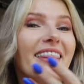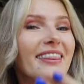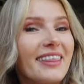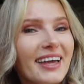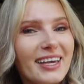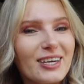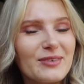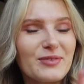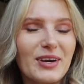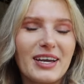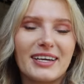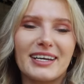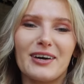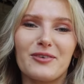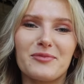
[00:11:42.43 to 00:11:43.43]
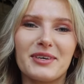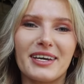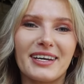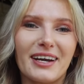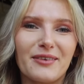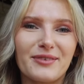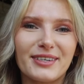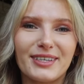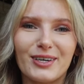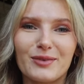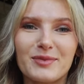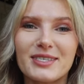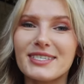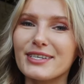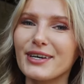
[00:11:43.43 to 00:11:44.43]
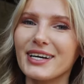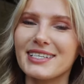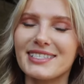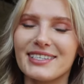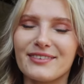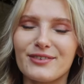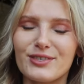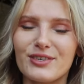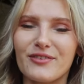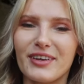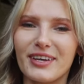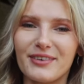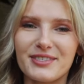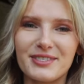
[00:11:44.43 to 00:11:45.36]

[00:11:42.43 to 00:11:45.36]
Thank you for hanging out with me, and I really hope to see you guys in future